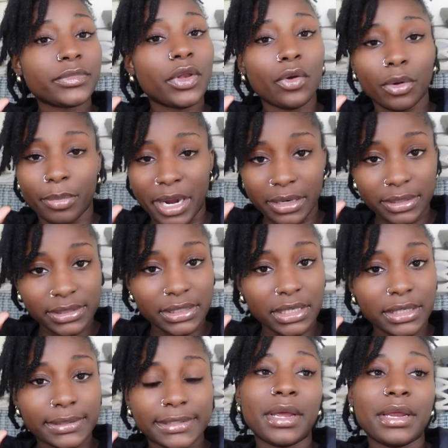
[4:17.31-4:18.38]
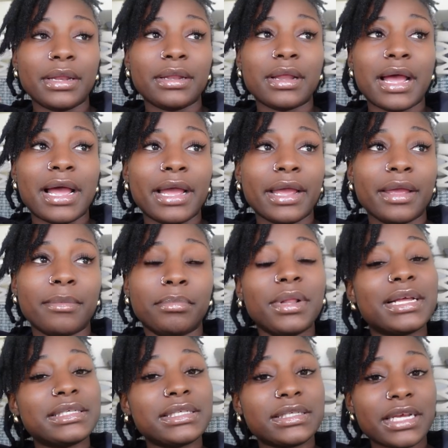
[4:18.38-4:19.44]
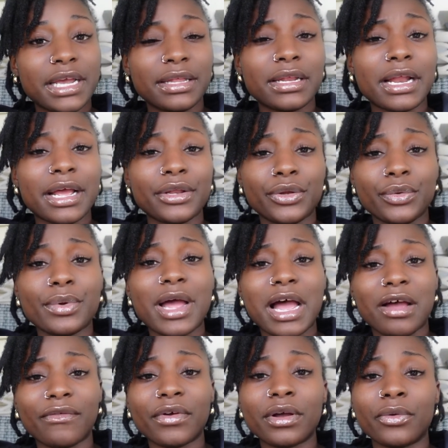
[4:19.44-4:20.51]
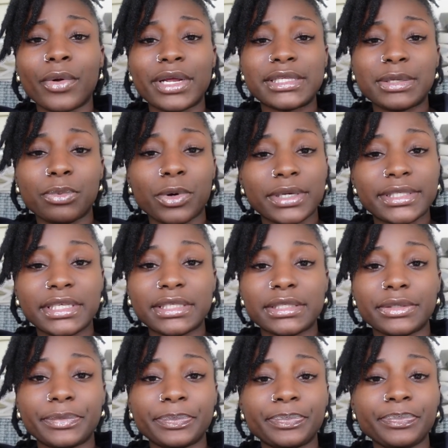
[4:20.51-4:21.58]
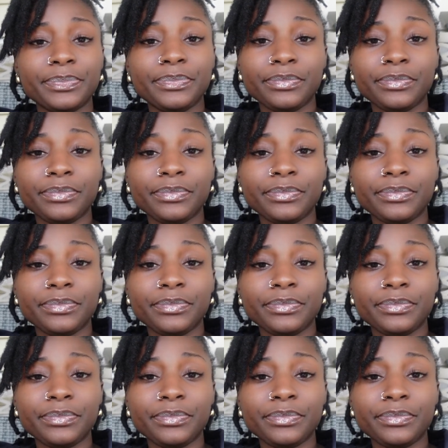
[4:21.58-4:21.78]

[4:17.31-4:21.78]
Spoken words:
during pregnancy, and I am blessed to say that I do have a great support system.